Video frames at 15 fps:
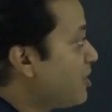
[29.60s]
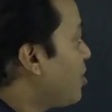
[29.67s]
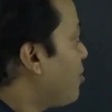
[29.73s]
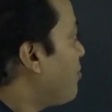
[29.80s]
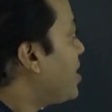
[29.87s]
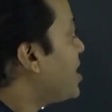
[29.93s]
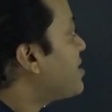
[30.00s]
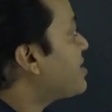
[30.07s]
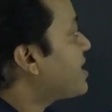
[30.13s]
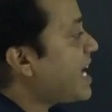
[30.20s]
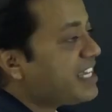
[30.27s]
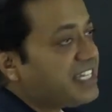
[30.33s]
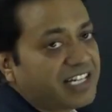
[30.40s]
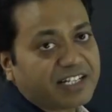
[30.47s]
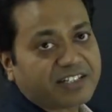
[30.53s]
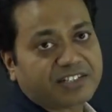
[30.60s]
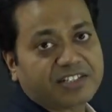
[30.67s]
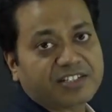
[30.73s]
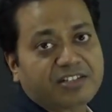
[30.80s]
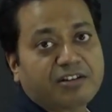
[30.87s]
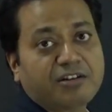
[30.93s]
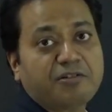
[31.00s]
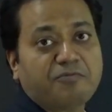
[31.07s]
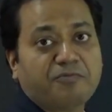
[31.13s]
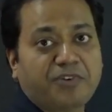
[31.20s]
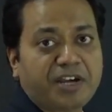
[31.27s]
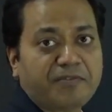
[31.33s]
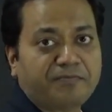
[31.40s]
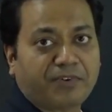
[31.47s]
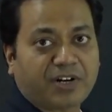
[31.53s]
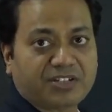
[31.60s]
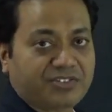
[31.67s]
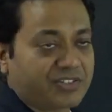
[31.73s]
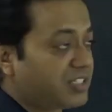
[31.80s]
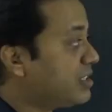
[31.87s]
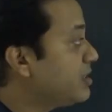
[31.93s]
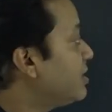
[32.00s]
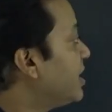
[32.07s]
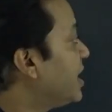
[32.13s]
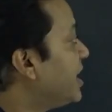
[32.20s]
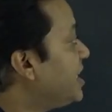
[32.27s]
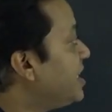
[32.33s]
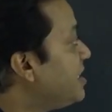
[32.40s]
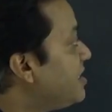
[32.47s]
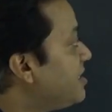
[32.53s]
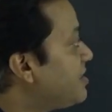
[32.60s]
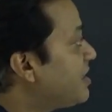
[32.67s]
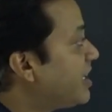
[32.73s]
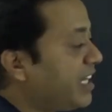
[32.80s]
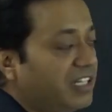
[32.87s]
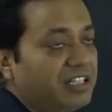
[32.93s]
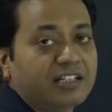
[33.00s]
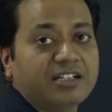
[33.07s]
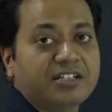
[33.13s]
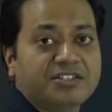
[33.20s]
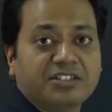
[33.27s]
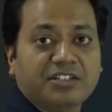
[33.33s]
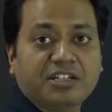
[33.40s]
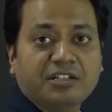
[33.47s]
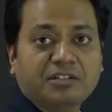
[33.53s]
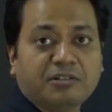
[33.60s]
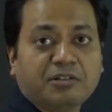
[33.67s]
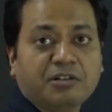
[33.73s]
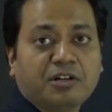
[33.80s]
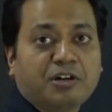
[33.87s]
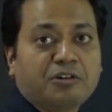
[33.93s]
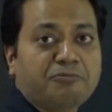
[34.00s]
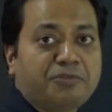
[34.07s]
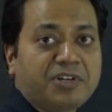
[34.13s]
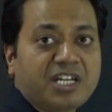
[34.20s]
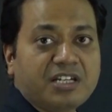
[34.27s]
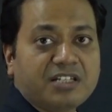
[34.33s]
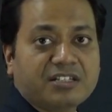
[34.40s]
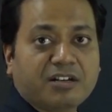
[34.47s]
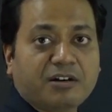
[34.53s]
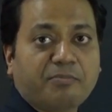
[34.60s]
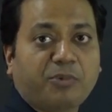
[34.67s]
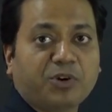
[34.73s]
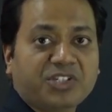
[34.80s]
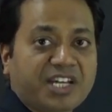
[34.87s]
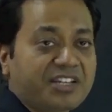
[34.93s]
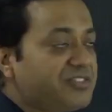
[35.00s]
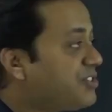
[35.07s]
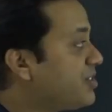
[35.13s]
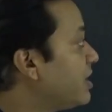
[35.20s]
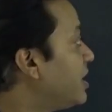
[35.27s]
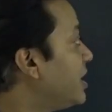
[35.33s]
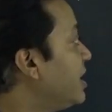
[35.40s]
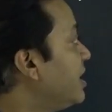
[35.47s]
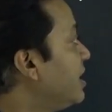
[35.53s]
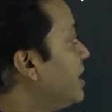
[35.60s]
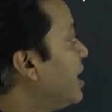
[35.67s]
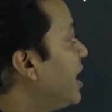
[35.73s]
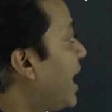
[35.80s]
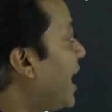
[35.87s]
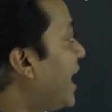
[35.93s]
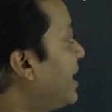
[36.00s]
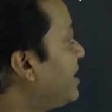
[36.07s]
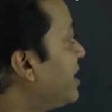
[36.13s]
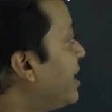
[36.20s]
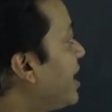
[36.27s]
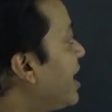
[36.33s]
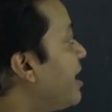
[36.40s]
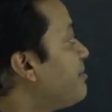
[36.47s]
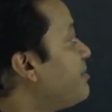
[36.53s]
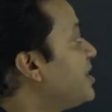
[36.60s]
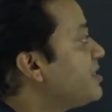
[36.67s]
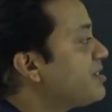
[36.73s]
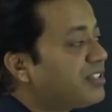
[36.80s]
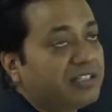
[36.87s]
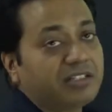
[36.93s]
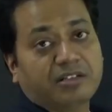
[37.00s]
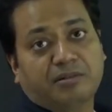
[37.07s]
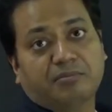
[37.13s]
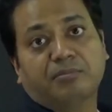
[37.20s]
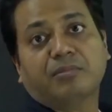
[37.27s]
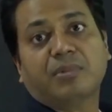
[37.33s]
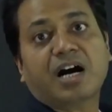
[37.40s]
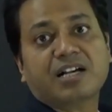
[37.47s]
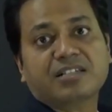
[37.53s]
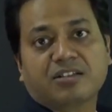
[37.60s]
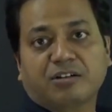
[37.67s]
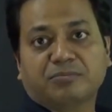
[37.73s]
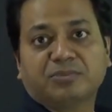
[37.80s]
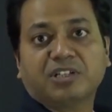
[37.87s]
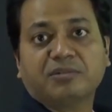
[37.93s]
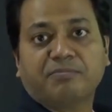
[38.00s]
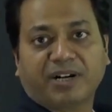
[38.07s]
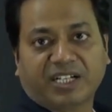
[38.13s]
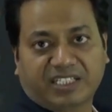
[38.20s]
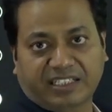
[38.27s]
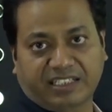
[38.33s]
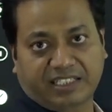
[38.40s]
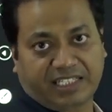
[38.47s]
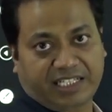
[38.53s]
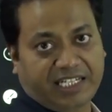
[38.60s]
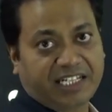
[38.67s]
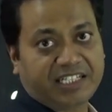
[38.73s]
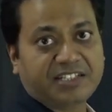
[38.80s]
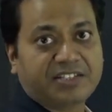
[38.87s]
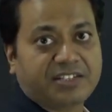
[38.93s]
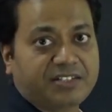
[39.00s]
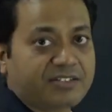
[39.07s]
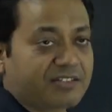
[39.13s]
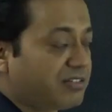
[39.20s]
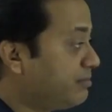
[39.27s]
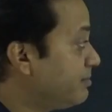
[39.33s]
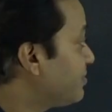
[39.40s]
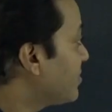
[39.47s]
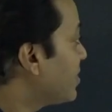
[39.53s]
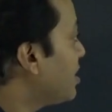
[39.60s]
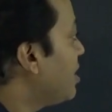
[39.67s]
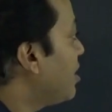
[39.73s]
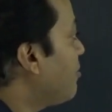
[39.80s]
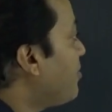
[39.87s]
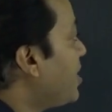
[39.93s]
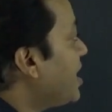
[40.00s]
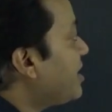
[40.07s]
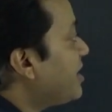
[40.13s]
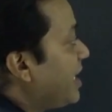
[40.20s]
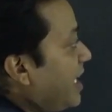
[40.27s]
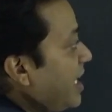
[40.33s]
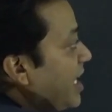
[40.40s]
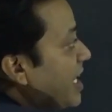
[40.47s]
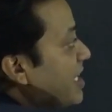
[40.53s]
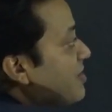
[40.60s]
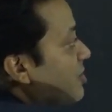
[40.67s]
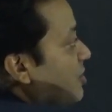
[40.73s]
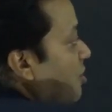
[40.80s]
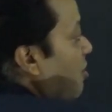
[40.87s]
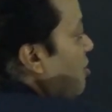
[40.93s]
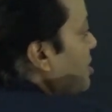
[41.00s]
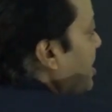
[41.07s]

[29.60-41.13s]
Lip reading: where psi x is a wave function, E is the energy, V is a potential, and m is a mass of the particle, any system, where h cross